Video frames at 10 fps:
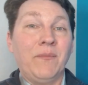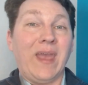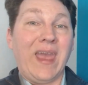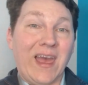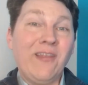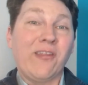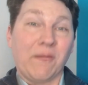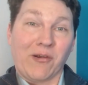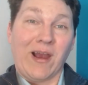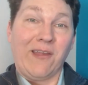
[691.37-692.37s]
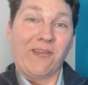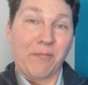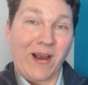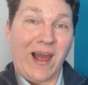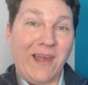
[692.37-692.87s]
And surprise,
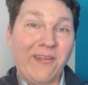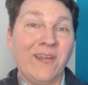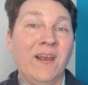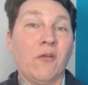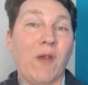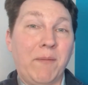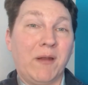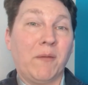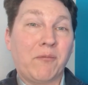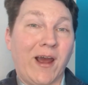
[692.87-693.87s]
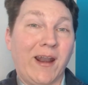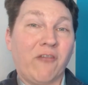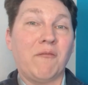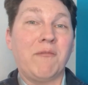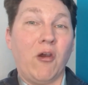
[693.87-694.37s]
surprise, reputable products
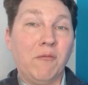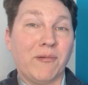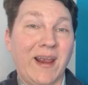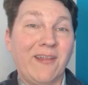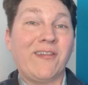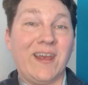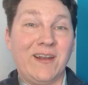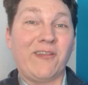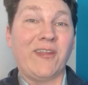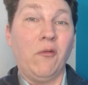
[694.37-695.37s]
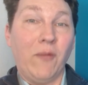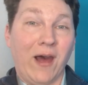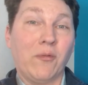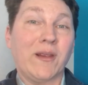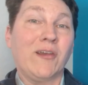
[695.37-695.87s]
from known brands tend to sell
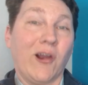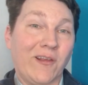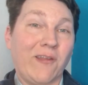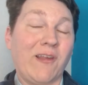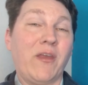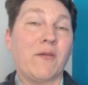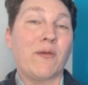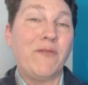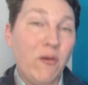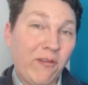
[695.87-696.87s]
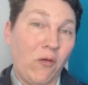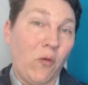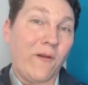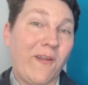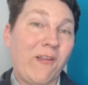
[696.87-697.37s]
well regardless of their review
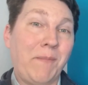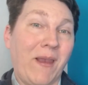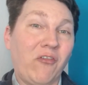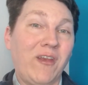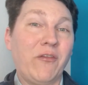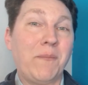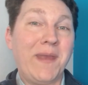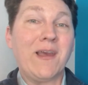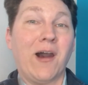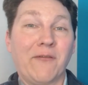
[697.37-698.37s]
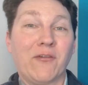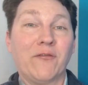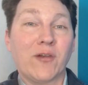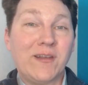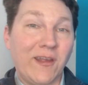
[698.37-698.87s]
scores, especially if they're being offered
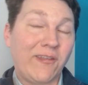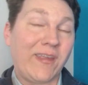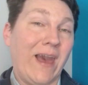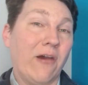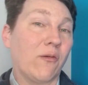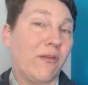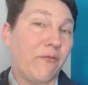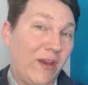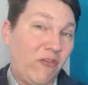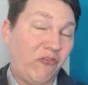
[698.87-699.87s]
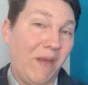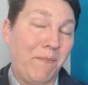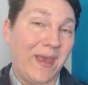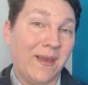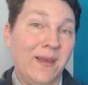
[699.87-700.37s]
for a discount or with free
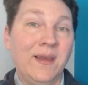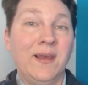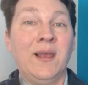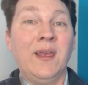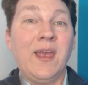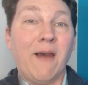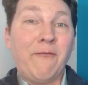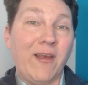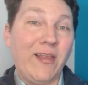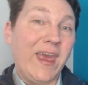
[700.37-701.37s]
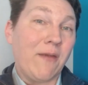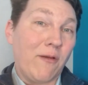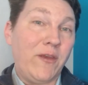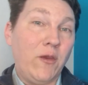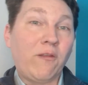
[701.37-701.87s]
shipping. Affiliate
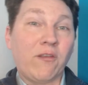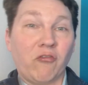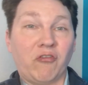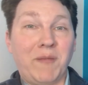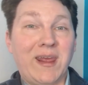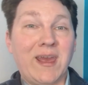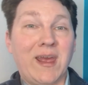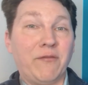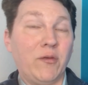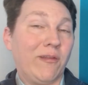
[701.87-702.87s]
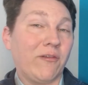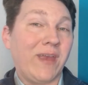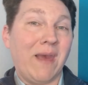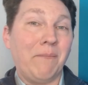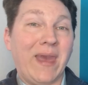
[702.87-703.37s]
reviews, social media influencer
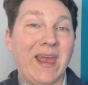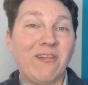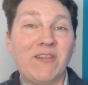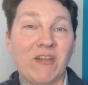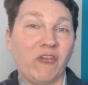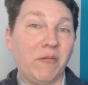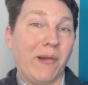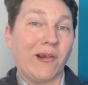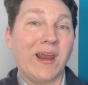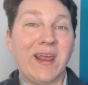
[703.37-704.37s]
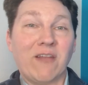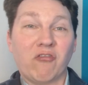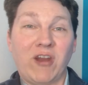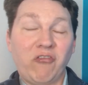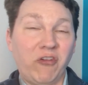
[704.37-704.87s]
campaigns, digital marketing, and
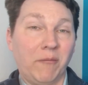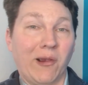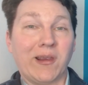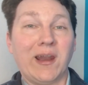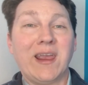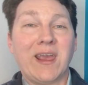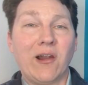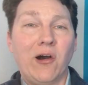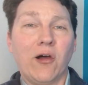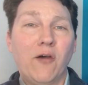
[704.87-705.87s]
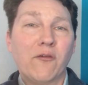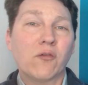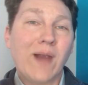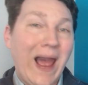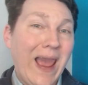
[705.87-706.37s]
traditional marketing can all
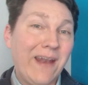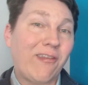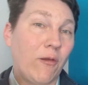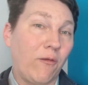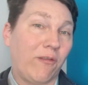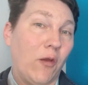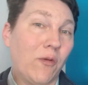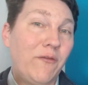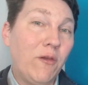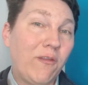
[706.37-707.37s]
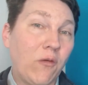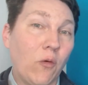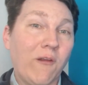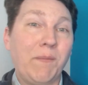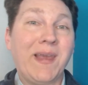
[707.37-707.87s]
override so-so review
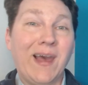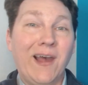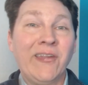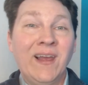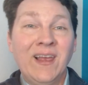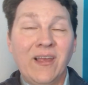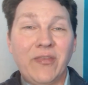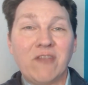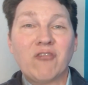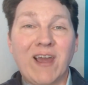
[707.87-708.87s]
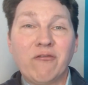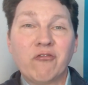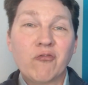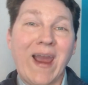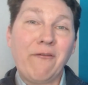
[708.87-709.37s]
scores because they drive
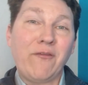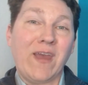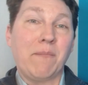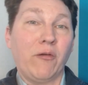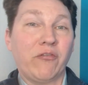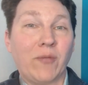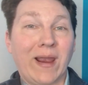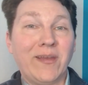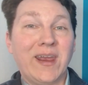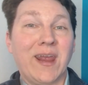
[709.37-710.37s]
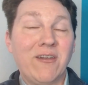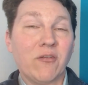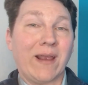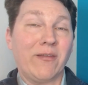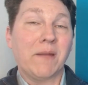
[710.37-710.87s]
traffic both directly and
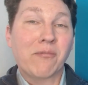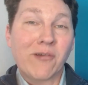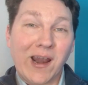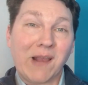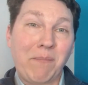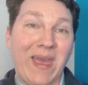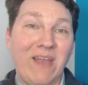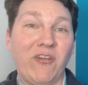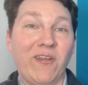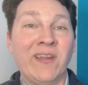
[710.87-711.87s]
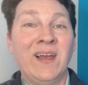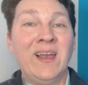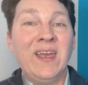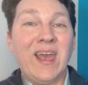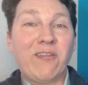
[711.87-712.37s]
indirectly to product pages.
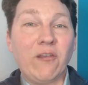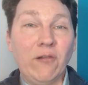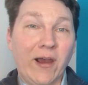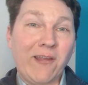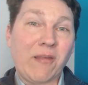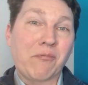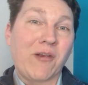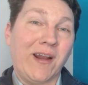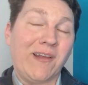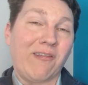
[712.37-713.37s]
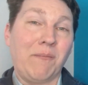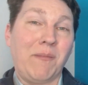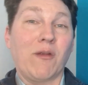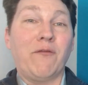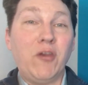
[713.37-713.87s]
And so long as the product hasn't
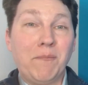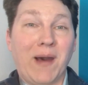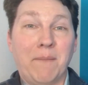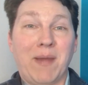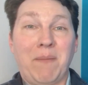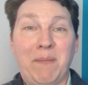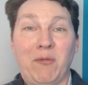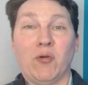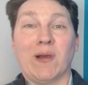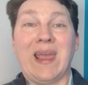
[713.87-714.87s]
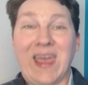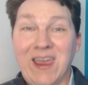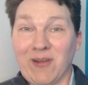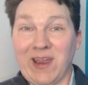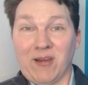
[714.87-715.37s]
been review bombed by people who are
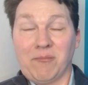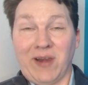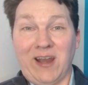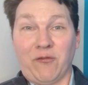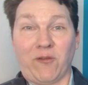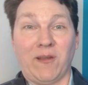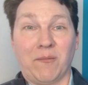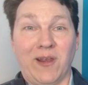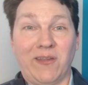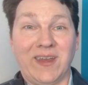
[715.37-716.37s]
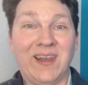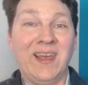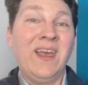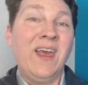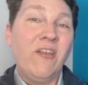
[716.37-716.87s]
angry at your brand for some reason,
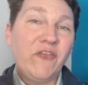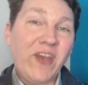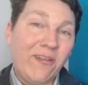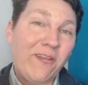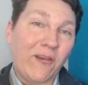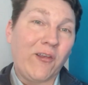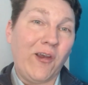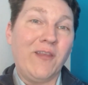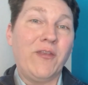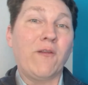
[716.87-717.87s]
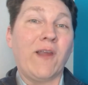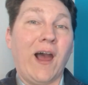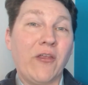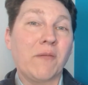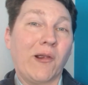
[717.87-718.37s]
chances are good those
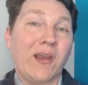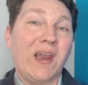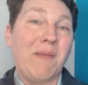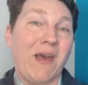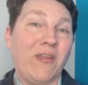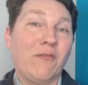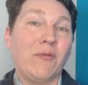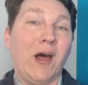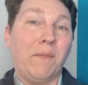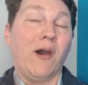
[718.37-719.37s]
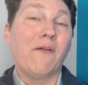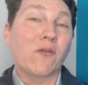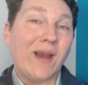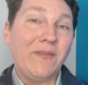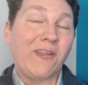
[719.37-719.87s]
other marketing methods will help override the